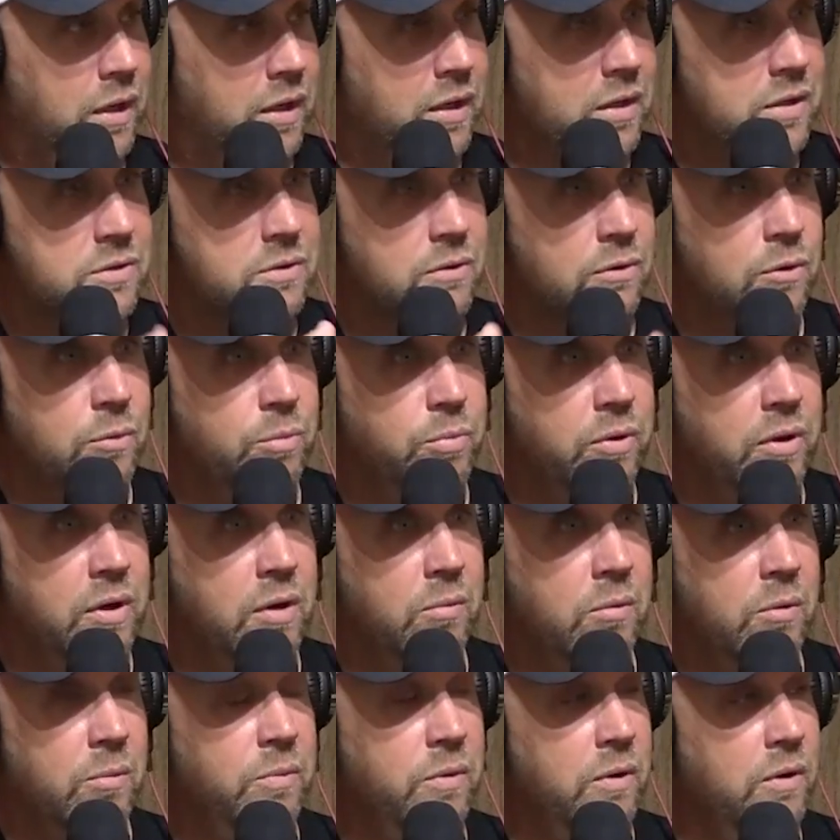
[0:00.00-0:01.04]
and his group would
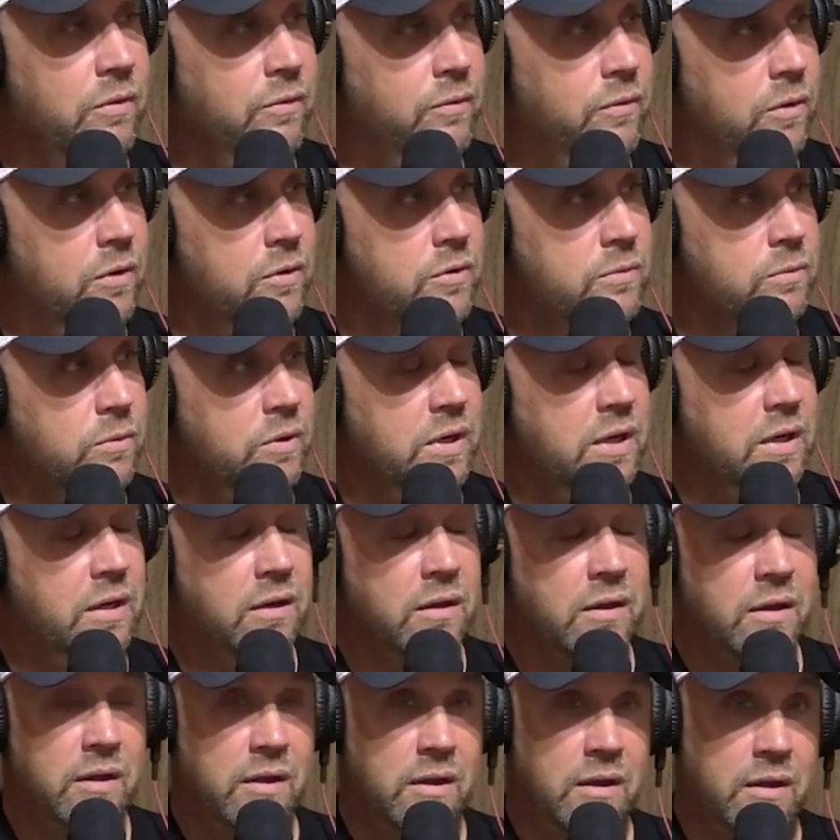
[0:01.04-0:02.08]
come up there the first
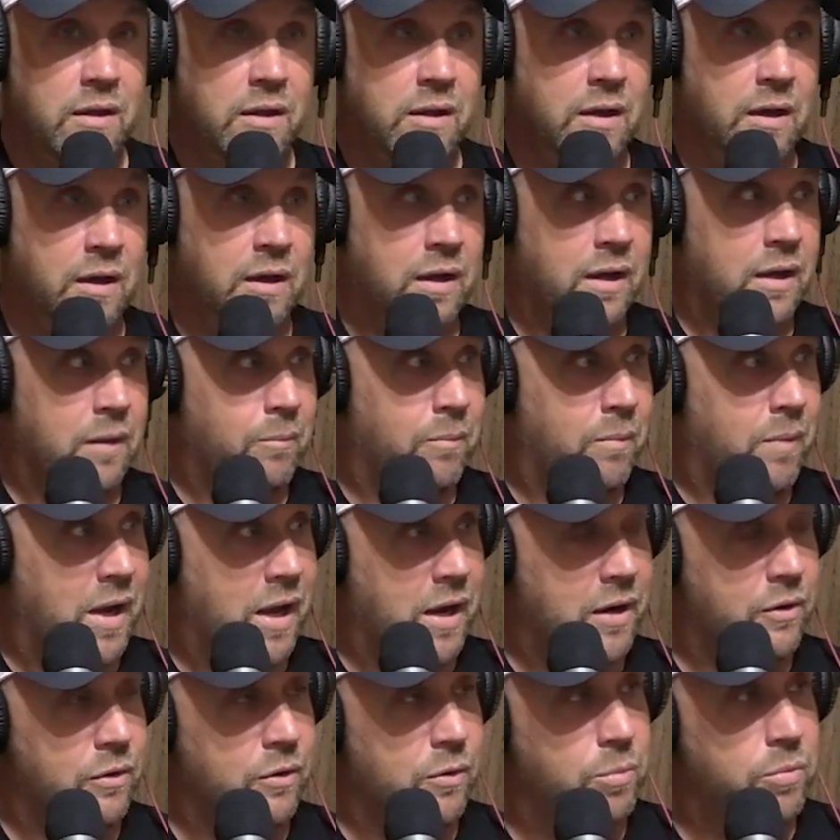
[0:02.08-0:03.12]
week, and then
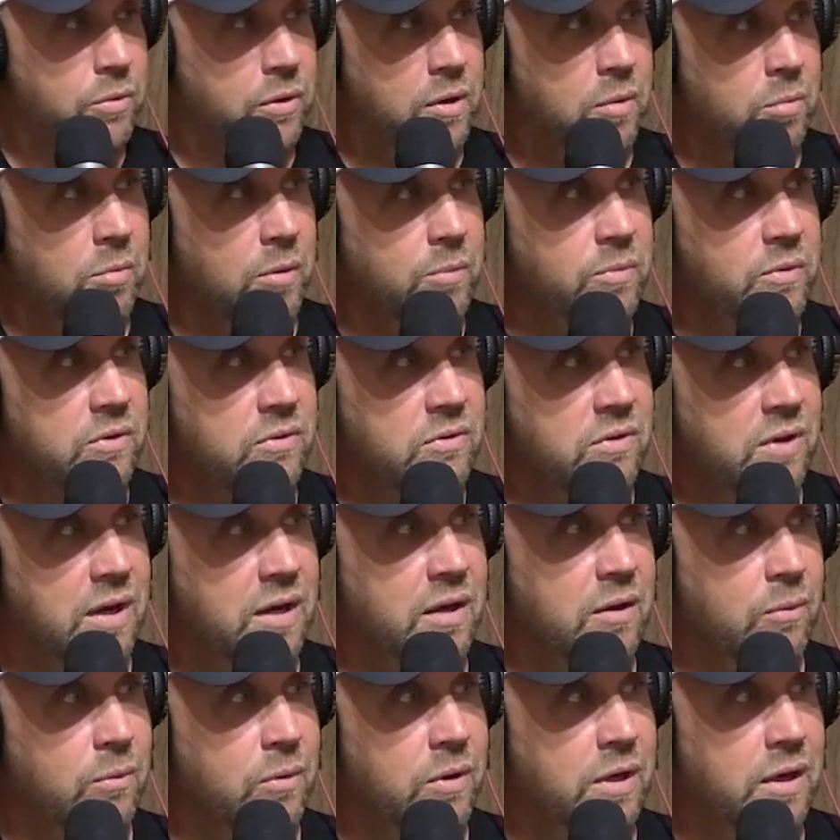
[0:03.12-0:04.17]
my group would come up the
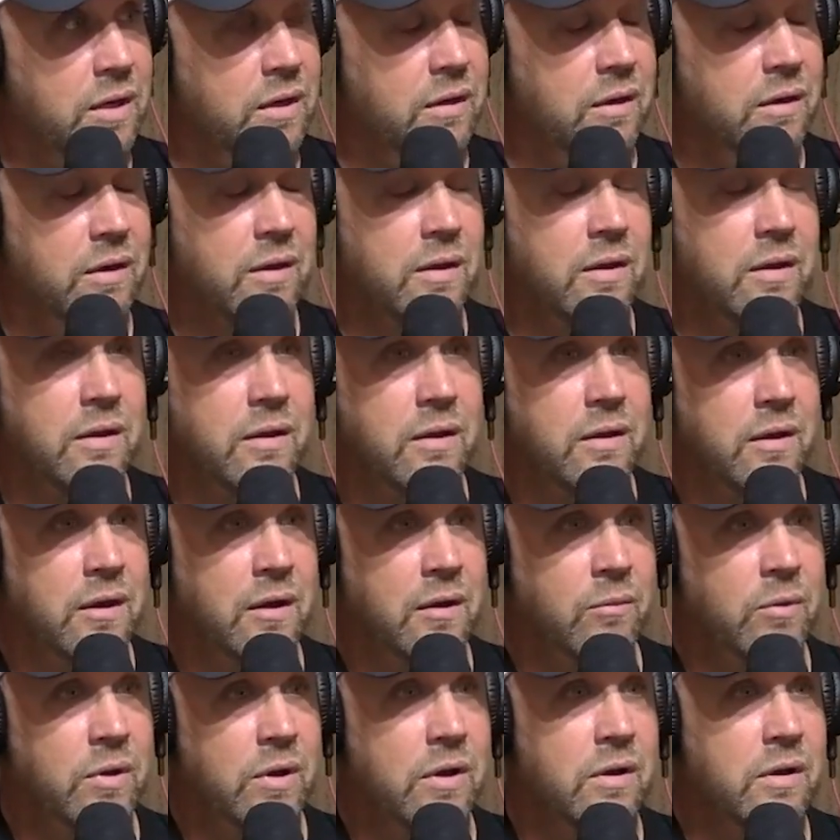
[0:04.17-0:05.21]
second week,
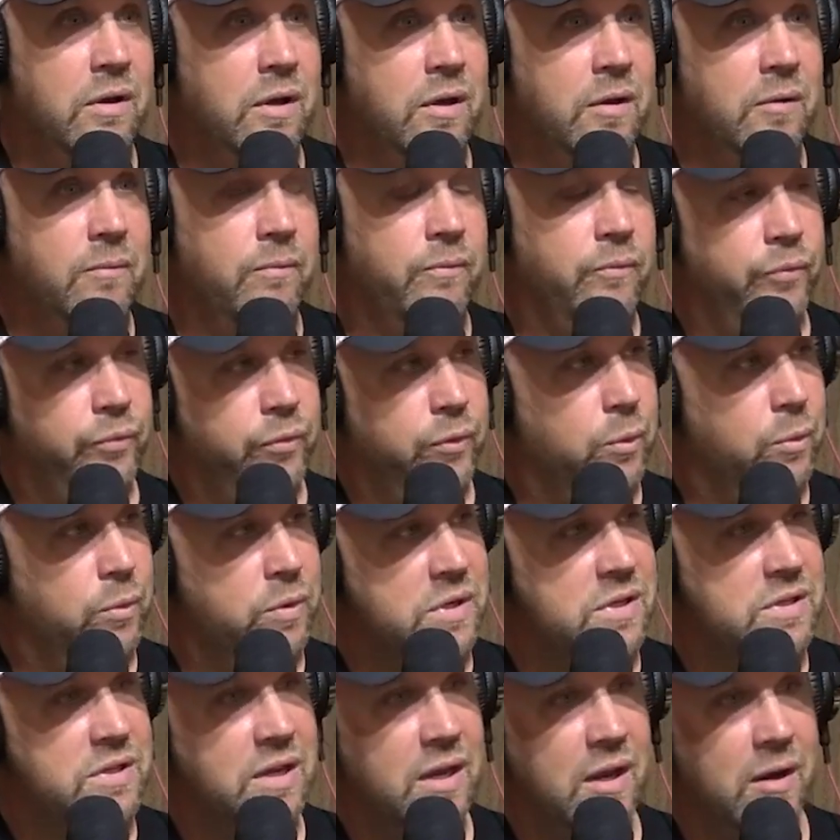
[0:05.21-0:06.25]
and we'd hunt.
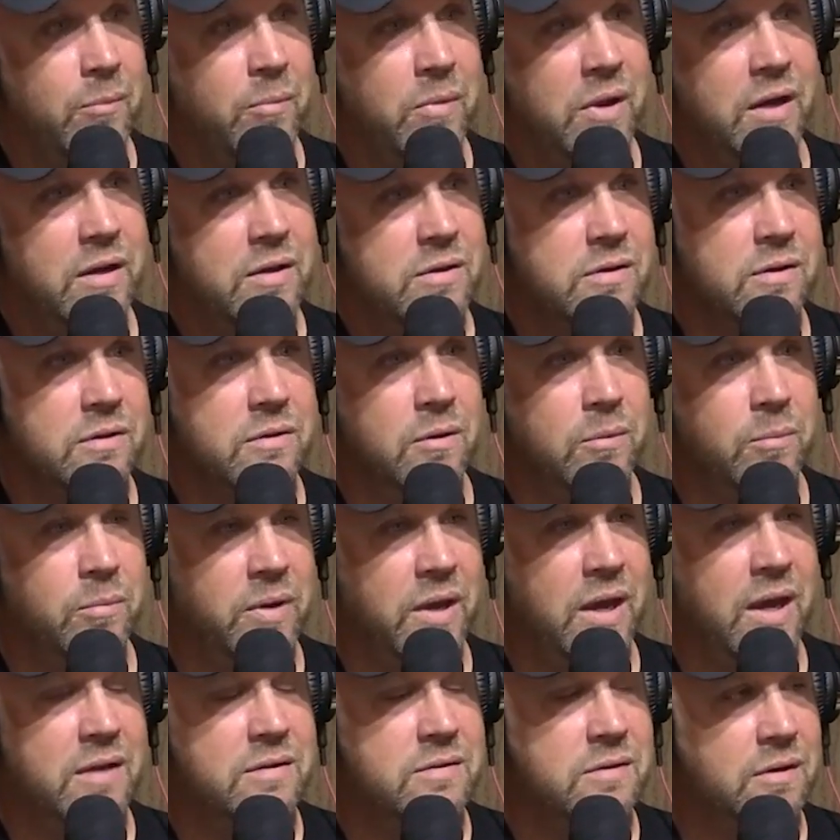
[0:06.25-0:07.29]
We just kind of met each other in
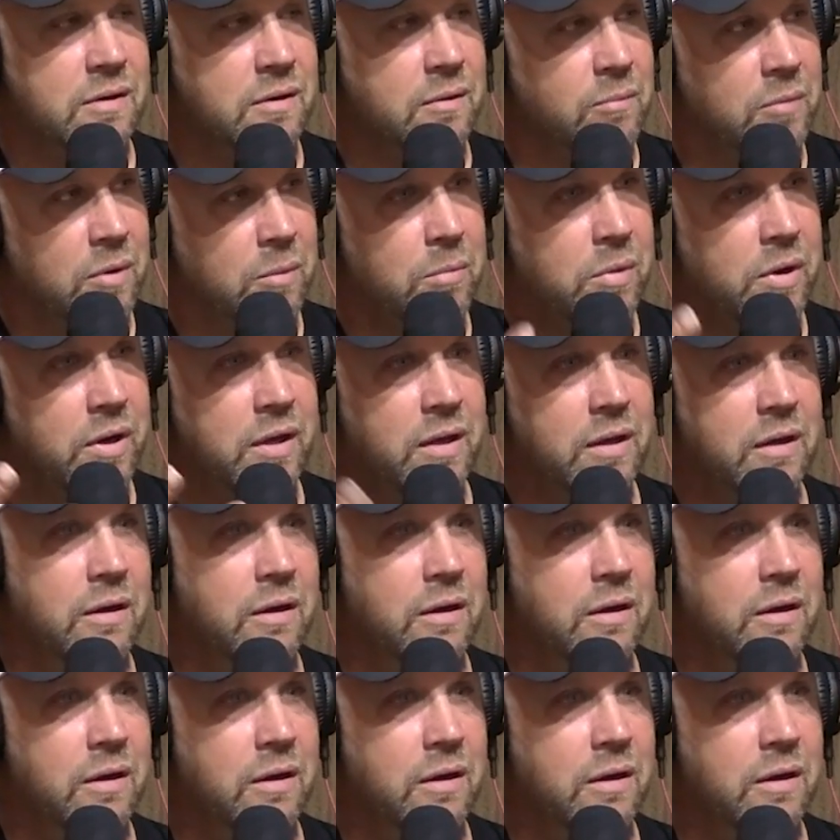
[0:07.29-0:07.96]
passing, and my buddy